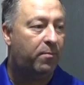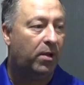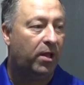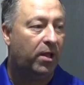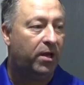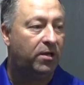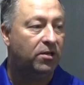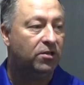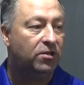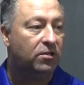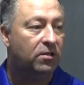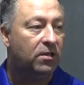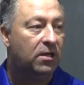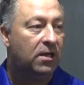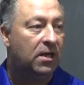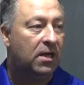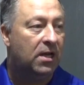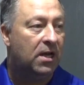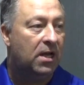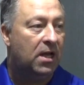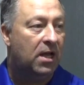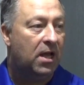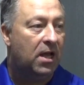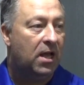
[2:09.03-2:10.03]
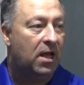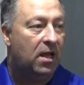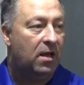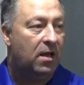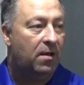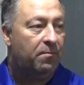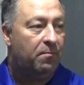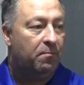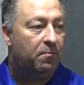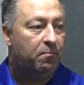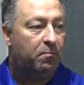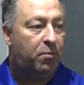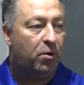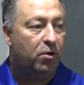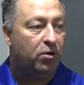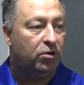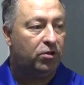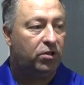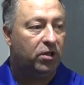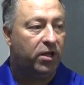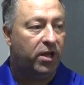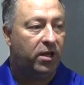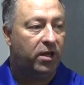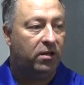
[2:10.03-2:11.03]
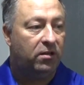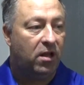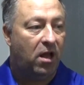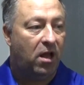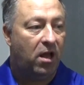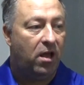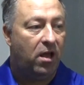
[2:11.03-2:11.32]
place. Personally,